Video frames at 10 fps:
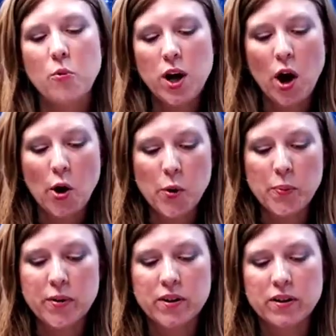We
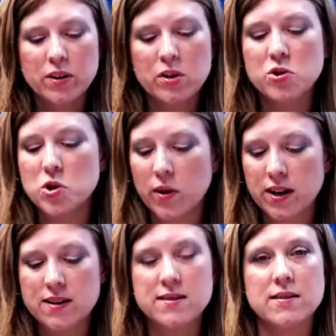hope you
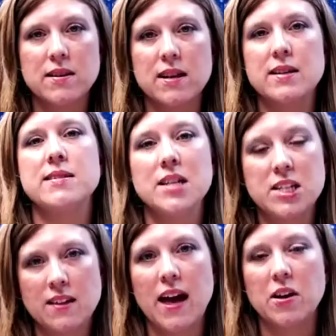join us in
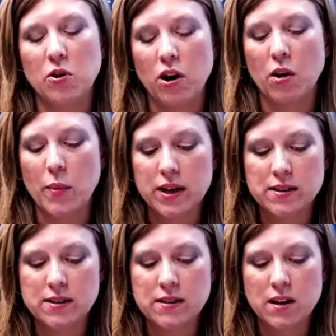stitching that new
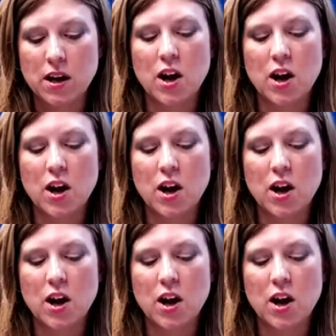garment,